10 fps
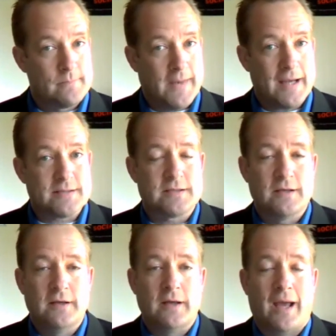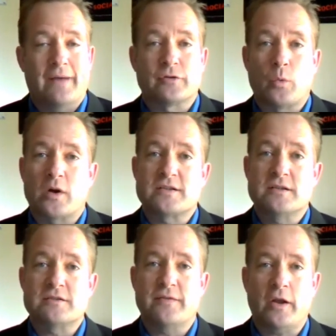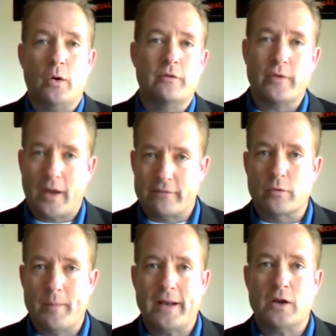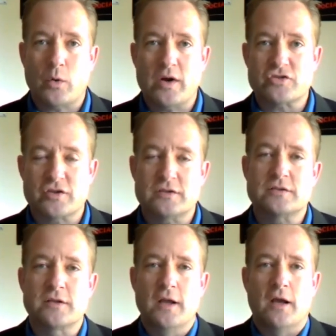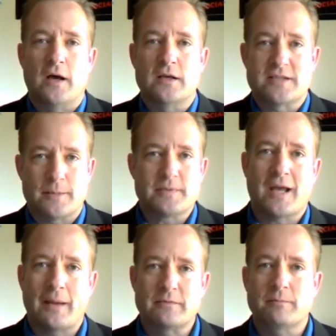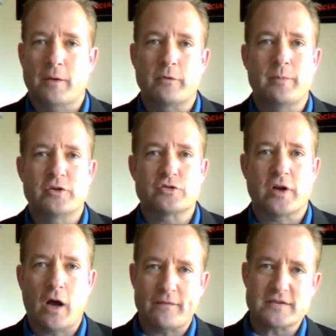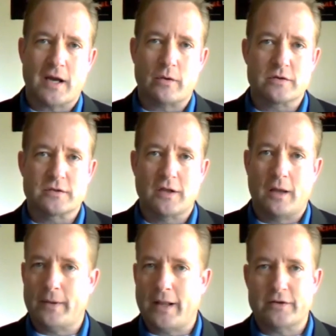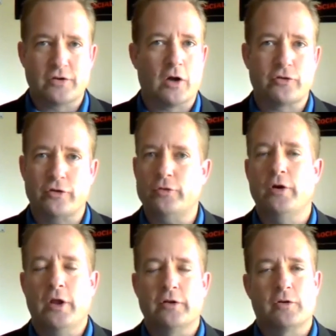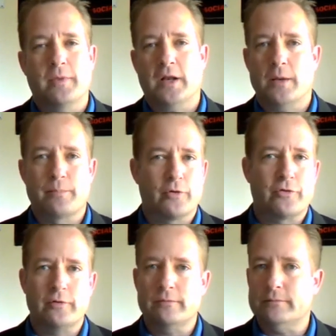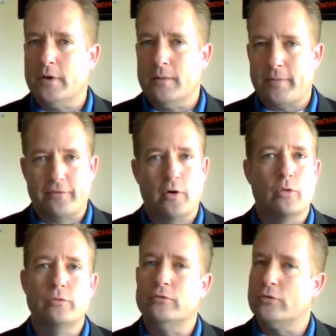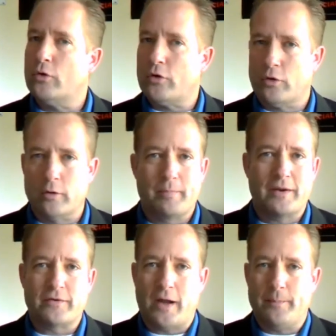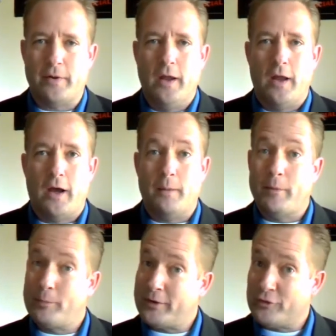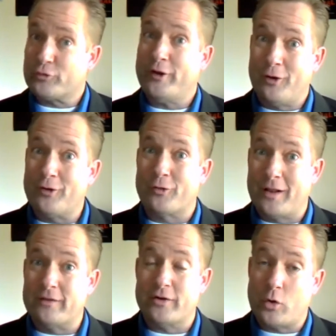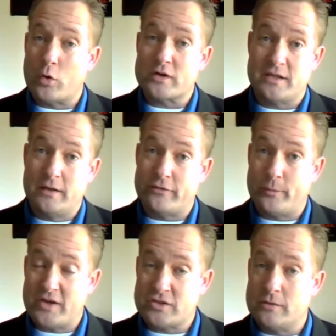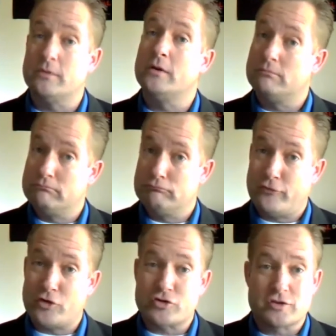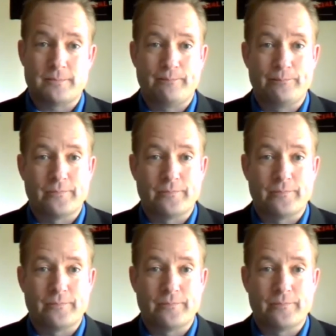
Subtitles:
Next, after watching this video, if you have remaining questions, set up a time to meet with me during office hours. I'd be glad to talk to you, to meet in person, by phone, or by Skype. But please read all the relevant course information first.